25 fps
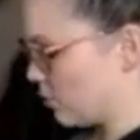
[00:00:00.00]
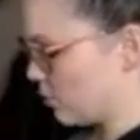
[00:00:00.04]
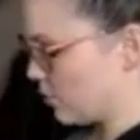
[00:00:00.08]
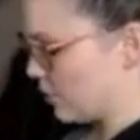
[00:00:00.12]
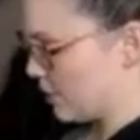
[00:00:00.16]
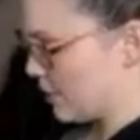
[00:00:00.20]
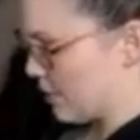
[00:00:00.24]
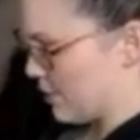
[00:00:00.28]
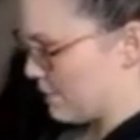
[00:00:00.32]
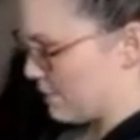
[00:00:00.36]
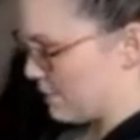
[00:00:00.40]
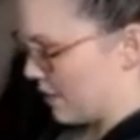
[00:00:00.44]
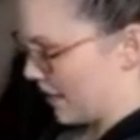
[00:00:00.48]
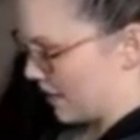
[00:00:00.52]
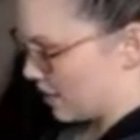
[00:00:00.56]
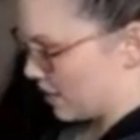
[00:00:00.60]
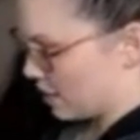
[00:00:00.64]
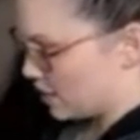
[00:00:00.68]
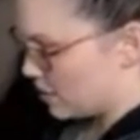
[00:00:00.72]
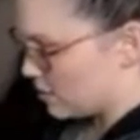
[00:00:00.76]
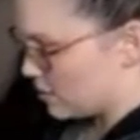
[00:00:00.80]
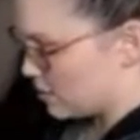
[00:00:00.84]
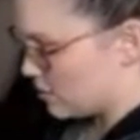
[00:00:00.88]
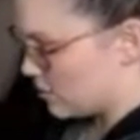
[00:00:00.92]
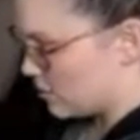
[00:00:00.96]
bit better
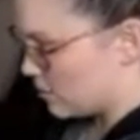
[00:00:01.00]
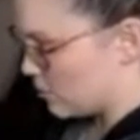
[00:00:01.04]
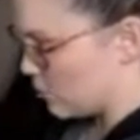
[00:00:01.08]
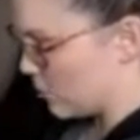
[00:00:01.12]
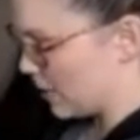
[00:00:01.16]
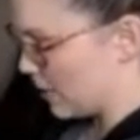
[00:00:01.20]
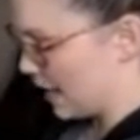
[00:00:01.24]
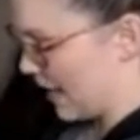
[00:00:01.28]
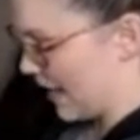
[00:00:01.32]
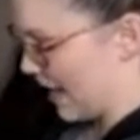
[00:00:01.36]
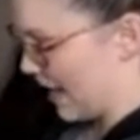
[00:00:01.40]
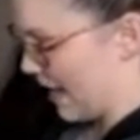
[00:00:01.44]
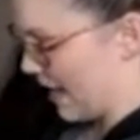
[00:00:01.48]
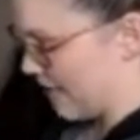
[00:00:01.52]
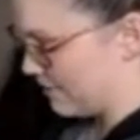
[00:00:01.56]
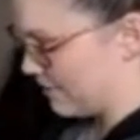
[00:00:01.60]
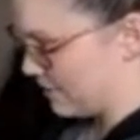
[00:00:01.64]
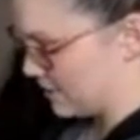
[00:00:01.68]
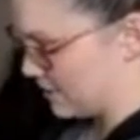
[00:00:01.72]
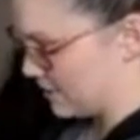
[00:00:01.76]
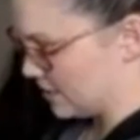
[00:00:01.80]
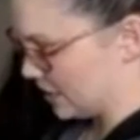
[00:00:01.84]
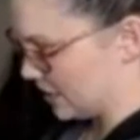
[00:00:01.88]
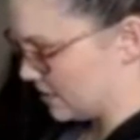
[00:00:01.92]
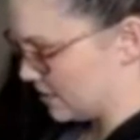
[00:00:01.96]
when I have it
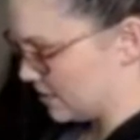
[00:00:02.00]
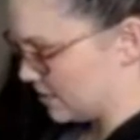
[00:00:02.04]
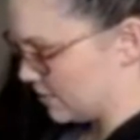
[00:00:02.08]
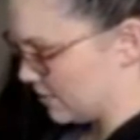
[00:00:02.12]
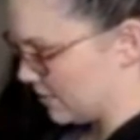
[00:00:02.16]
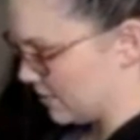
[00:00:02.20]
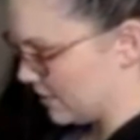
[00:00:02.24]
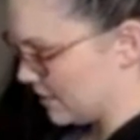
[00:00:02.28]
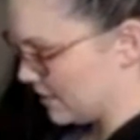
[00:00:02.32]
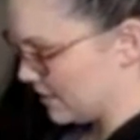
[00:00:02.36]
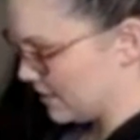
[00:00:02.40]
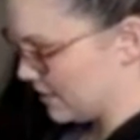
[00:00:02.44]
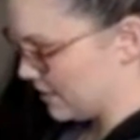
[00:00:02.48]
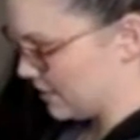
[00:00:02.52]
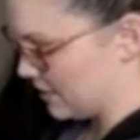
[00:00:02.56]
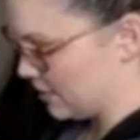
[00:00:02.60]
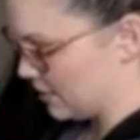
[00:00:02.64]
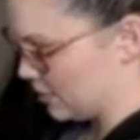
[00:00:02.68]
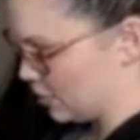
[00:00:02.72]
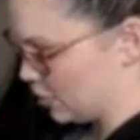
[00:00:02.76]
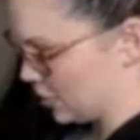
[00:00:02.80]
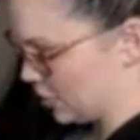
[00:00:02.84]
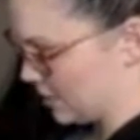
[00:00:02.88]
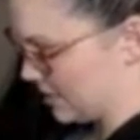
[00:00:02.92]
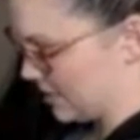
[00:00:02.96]
done to me than
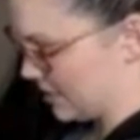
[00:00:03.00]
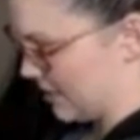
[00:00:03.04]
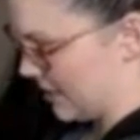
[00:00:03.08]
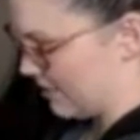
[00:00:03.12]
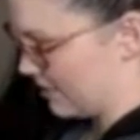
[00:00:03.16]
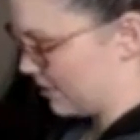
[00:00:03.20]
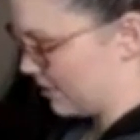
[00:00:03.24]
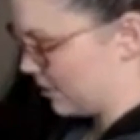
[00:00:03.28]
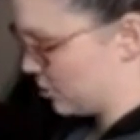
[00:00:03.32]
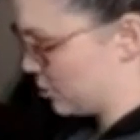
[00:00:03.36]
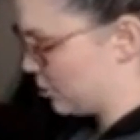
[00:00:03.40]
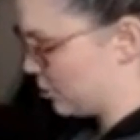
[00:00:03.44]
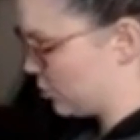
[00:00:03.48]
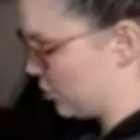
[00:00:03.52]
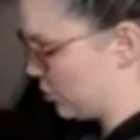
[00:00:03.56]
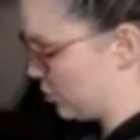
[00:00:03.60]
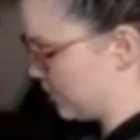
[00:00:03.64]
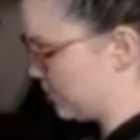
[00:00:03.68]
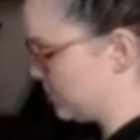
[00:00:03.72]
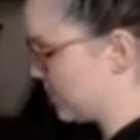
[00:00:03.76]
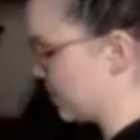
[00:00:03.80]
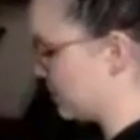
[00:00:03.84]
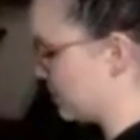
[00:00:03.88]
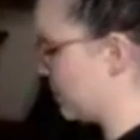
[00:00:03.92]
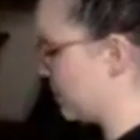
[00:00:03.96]
just having the strips
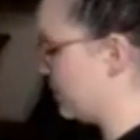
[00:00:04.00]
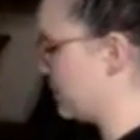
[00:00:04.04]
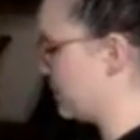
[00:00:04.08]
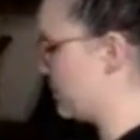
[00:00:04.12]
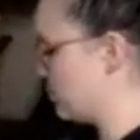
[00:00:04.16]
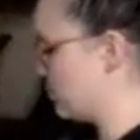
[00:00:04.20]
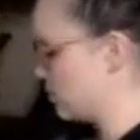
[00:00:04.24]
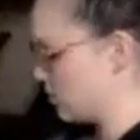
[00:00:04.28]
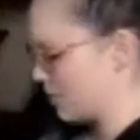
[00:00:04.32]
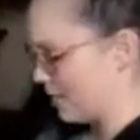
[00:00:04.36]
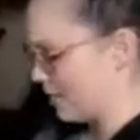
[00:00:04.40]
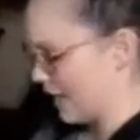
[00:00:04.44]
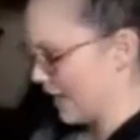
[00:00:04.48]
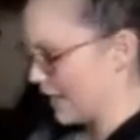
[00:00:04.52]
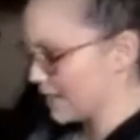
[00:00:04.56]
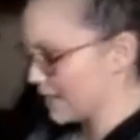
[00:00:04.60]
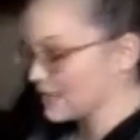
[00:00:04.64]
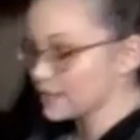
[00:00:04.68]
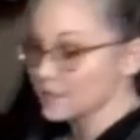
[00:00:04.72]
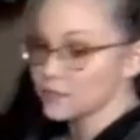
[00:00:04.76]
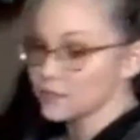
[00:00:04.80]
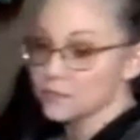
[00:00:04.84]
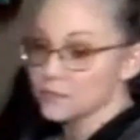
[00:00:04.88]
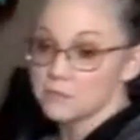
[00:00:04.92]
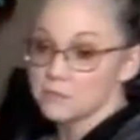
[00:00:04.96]
up the middle of the back.
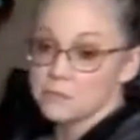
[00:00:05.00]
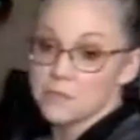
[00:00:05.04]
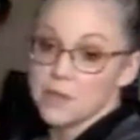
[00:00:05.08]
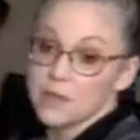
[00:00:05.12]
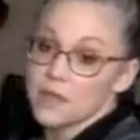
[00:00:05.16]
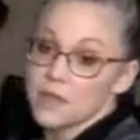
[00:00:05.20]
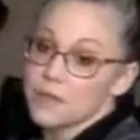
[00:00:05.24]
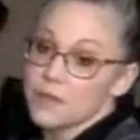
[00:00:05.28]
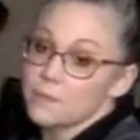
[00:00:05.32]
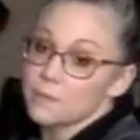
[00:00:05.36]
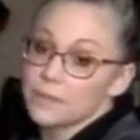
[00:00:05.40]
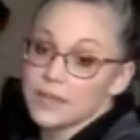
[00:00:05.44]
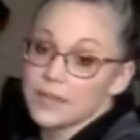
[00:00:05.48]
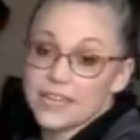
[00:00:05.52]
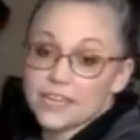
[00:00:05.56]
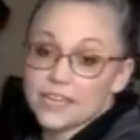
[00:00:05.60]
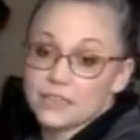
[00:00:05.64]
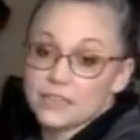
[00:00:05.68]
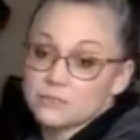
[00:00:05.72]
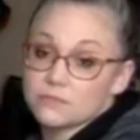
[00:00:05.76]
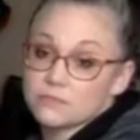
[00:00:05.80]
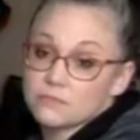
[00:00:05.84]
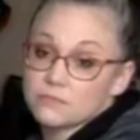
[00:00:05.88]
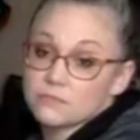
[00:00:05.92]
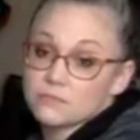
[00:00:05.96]
But again,
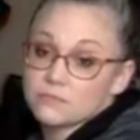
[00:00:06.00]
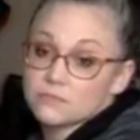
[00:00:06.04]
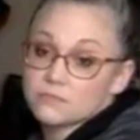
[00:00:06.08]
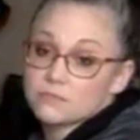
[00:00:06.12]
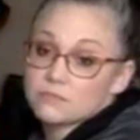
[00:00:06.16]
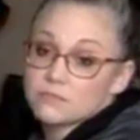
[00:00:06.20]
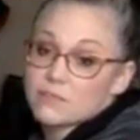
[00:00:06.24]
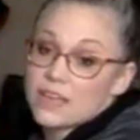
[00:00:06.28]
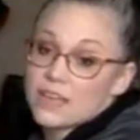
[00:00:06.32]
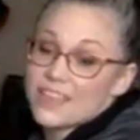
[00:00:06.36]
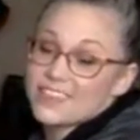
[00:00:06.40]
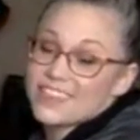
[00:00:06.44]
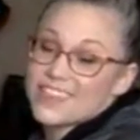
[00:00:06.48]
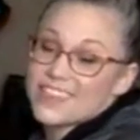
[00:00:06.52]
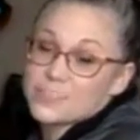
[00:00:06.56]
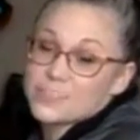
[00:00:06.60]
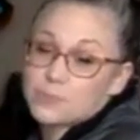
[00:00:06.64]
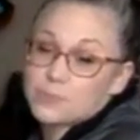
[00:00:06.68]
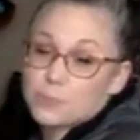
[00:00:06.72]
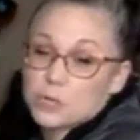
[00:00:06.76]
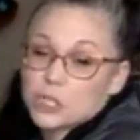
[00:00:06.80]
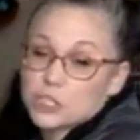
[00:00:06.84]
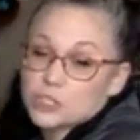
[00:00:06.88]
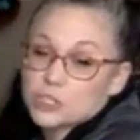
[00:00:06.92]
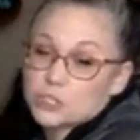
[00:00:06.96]
that's
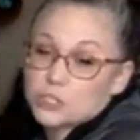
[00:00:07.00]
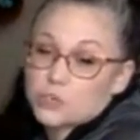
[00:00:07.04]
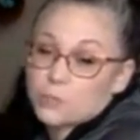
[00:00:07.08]
personal